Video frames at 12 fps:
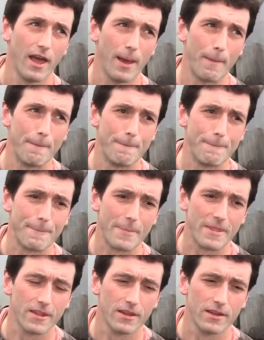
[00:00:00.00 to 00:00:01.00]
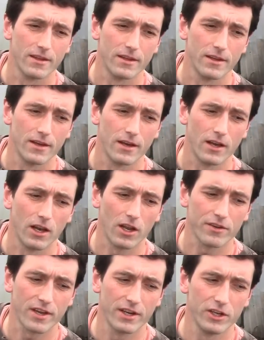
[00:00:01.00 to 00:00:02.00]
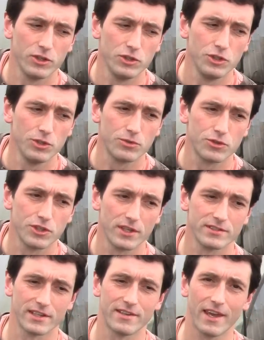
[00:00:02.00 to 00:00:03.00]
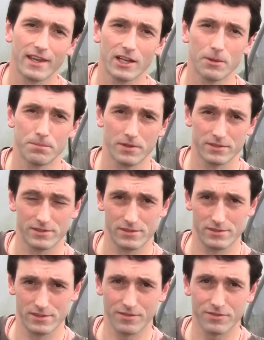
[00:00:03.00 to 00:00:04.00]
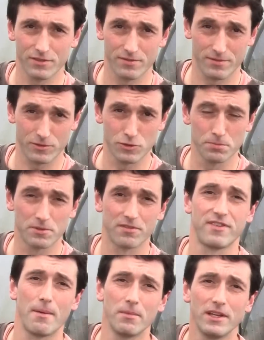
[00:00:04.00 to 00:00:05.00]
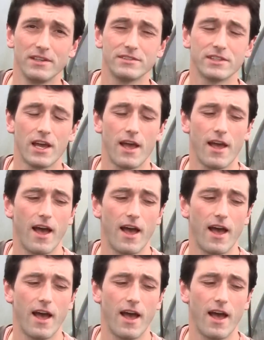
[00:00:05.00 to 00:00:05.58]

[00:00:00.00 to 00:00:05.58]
a lot of kind of nutrients are taken up as different groups of families,